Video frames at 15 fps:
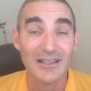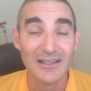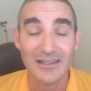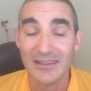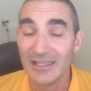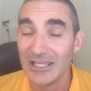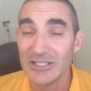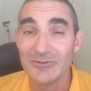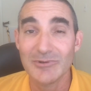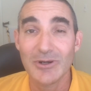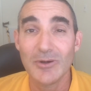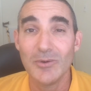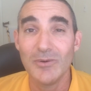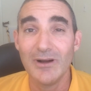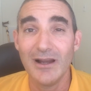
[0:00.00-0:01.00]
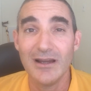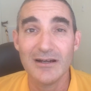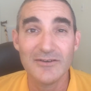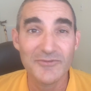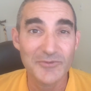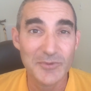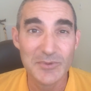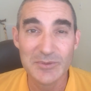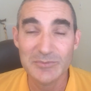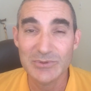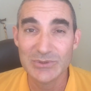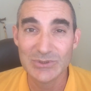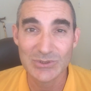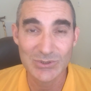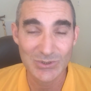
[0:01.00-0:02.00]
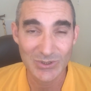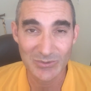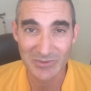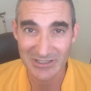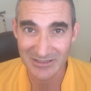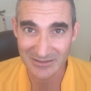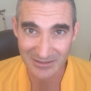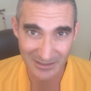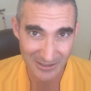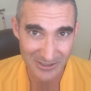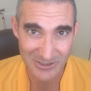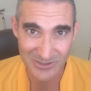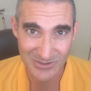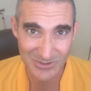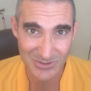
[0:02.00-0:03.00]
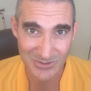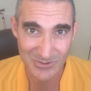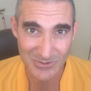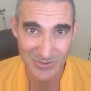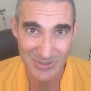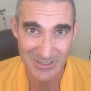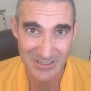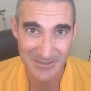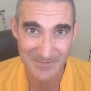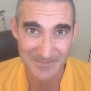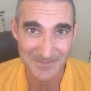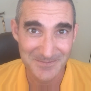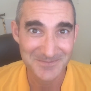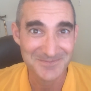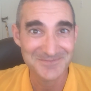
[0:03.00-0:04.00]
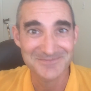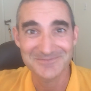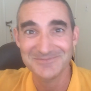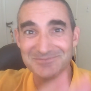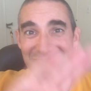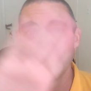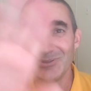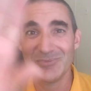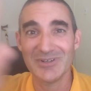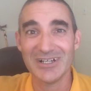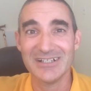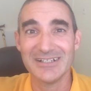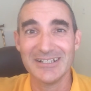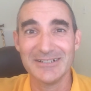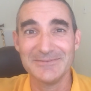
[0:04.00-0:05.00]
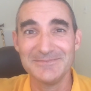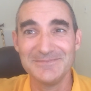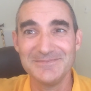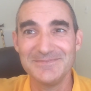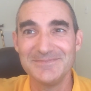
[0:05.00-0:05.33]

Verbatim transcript: that you require from the Buddha Joy Meditation School. Bye bye now.